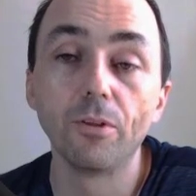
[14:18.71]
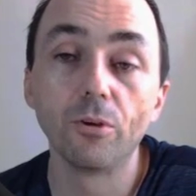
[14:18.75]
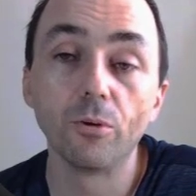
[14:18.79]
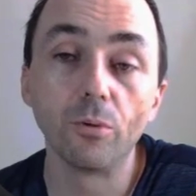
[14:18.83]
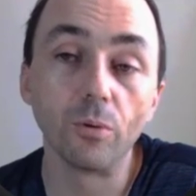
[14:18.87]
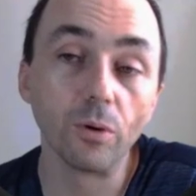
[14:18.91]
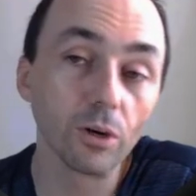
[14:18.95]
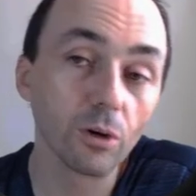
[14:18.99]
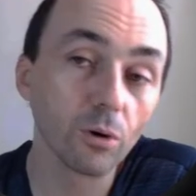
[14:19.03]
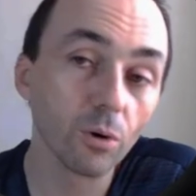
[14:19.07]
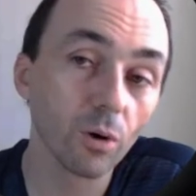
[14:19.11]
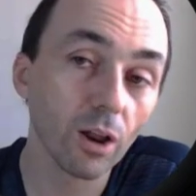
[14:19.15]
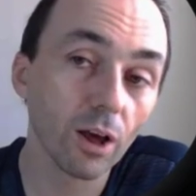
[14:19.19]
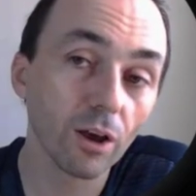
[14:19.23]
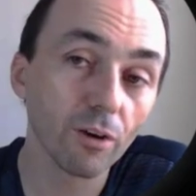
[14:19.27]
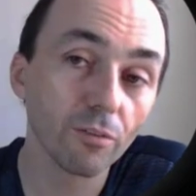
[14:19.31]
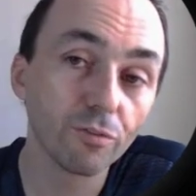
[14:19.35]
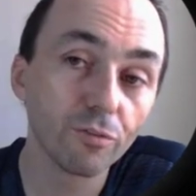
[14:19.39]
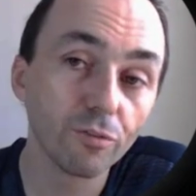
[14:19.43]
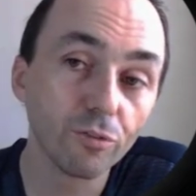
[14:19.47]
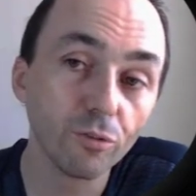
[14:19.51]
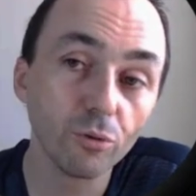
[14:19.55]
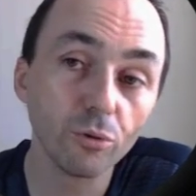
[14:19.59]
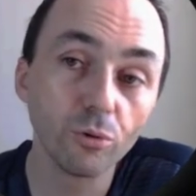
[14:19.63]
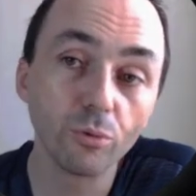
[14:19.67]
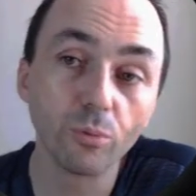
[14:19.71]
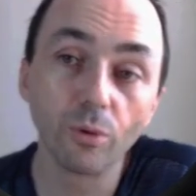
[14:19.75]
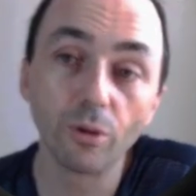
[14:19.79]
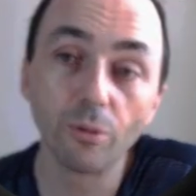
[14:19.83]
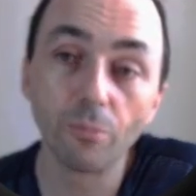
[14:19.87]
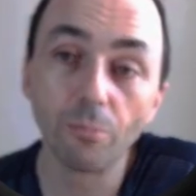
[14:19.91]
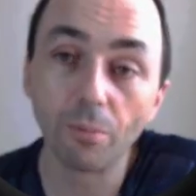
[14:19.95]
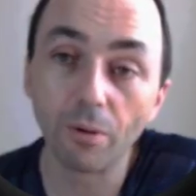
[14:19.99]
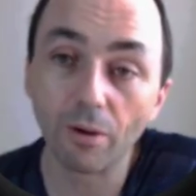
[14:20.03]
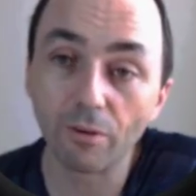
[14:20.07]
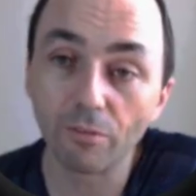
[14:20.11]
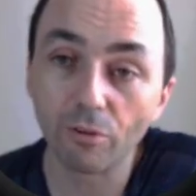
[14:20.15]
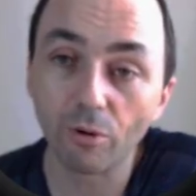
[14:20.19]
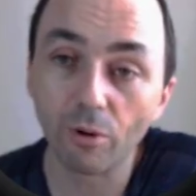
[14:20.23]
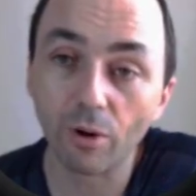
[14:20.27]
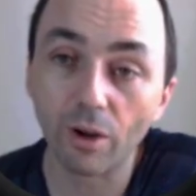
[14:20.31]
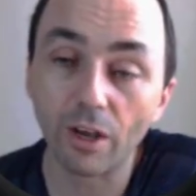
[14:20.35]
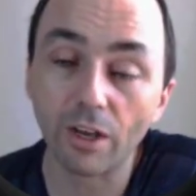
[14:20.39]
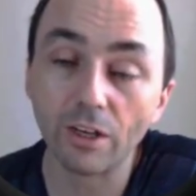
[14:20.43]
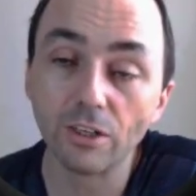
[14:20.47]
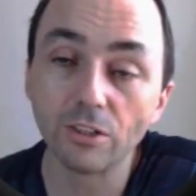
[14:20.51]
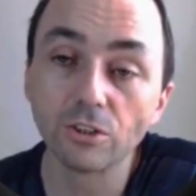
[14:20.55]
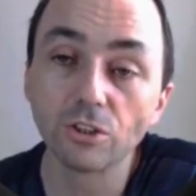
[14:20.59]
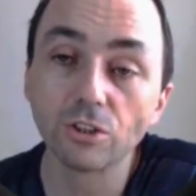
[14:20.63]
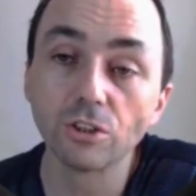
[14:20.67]
We could have food with
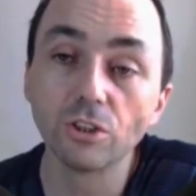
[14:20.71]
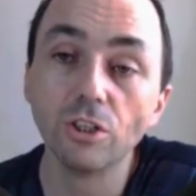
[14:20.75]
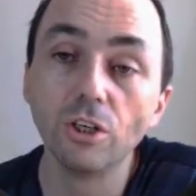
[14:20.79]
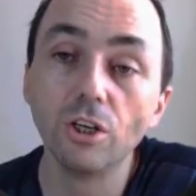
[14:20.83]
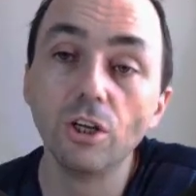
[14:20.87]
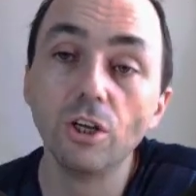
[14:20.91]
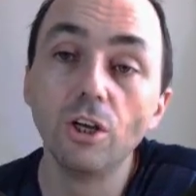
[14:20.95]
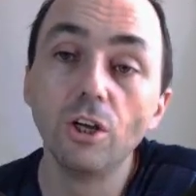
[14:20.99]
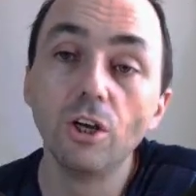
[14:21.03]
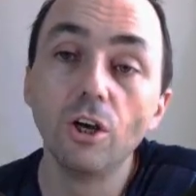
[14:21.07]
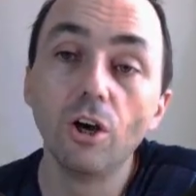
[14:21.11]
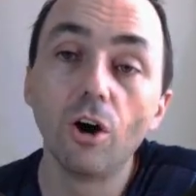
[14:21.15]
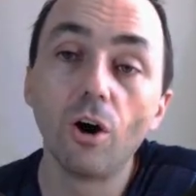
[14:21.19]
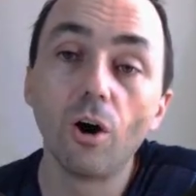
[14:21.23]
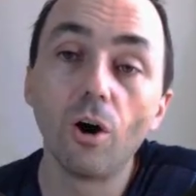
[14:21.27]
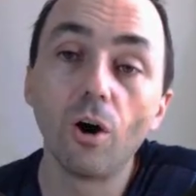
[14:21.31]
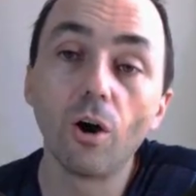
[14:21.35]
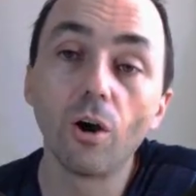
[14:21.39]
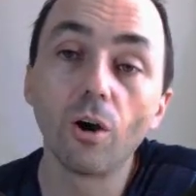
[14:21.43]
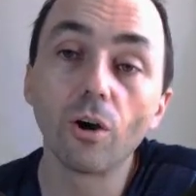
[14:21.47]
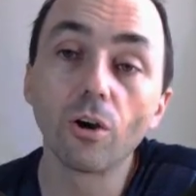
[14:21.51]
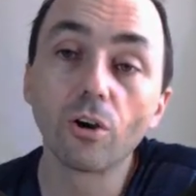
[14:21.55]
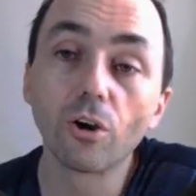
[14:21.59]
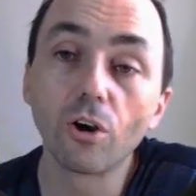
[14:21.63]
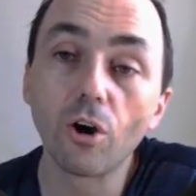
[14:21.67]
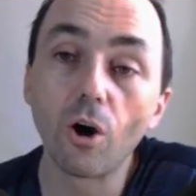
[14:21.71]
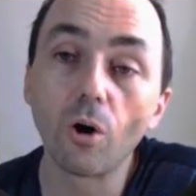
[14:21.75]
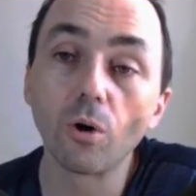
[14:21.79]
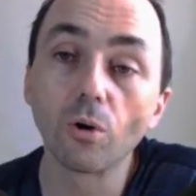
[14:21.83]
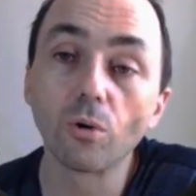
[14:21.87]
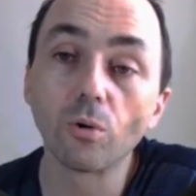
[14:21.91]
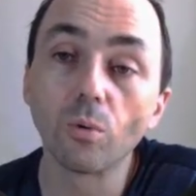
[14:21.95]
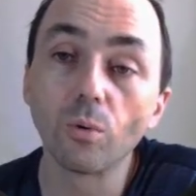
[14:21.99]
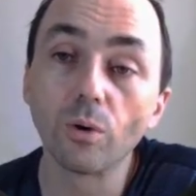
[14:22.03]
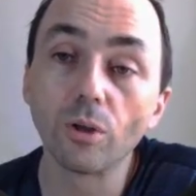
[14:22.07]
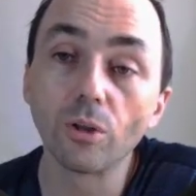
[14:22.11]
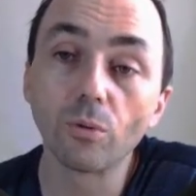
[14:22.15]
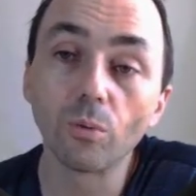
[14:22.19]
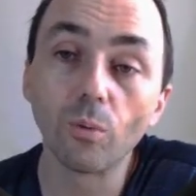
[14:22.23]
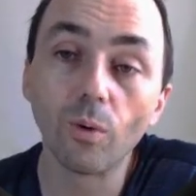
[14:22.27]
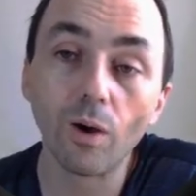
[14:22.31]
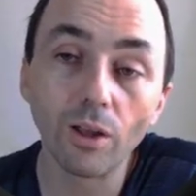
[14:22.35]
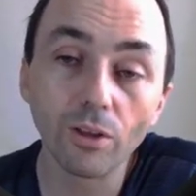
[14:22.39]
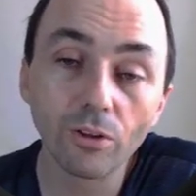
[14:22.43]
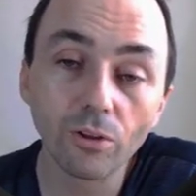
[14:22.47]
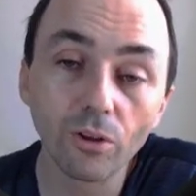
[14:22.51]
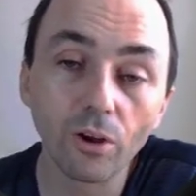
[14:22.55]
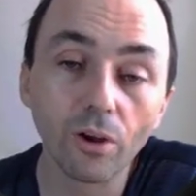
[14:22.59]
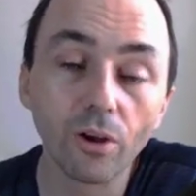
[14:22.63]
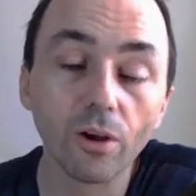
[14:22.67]
beverage or Coke with
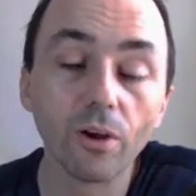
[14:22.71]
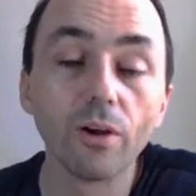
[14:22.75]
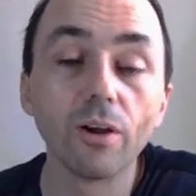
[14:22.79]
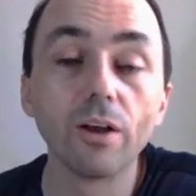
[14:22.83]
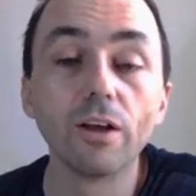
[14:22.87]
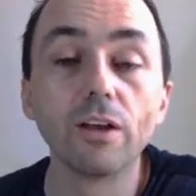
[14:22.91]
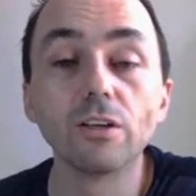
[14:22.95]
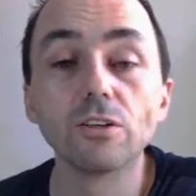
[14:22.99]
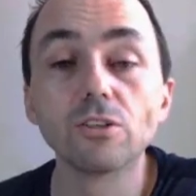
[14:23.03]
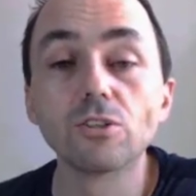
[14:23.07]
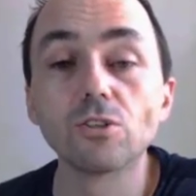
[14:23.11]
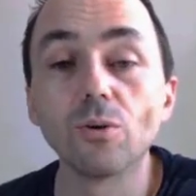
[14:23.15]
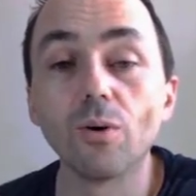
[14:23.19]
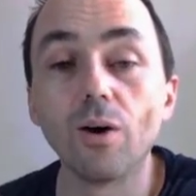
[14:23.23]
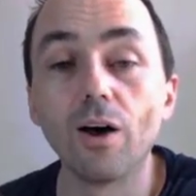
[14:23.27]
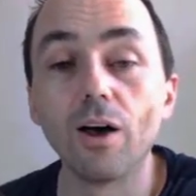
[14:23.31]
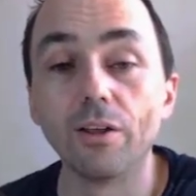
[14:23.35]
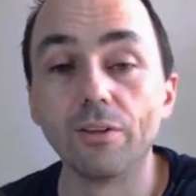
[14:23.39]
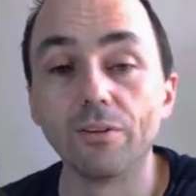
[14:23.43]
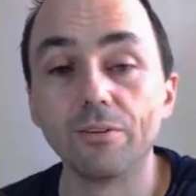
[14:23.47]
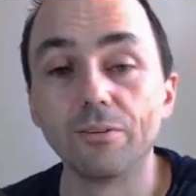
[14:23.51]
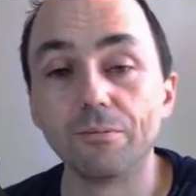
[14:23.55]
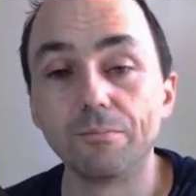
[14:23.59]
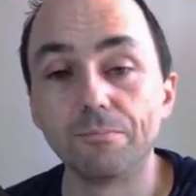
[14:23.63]
water and so on.